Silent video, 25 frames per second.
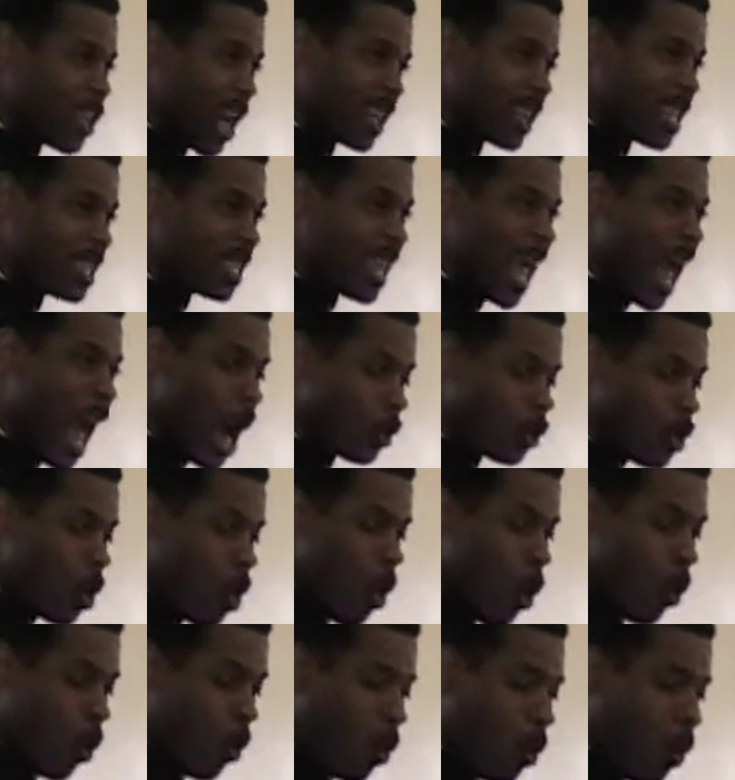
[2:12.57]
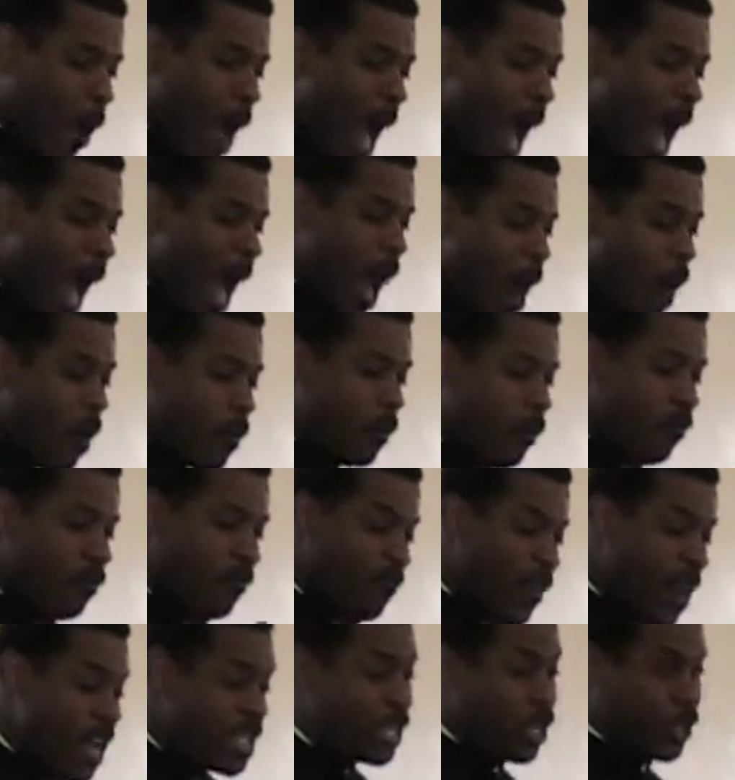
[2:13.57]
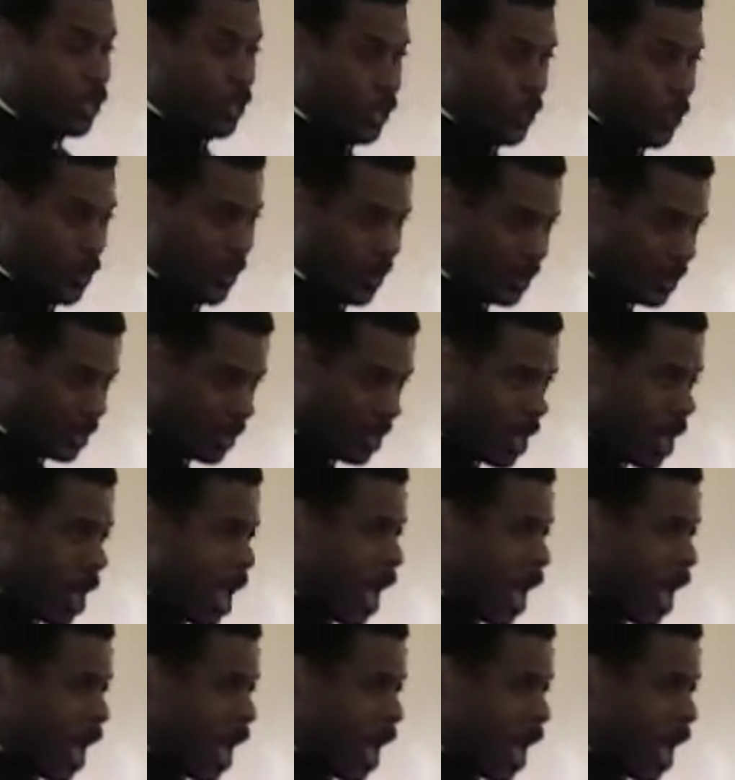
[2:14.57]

check this out, while visitors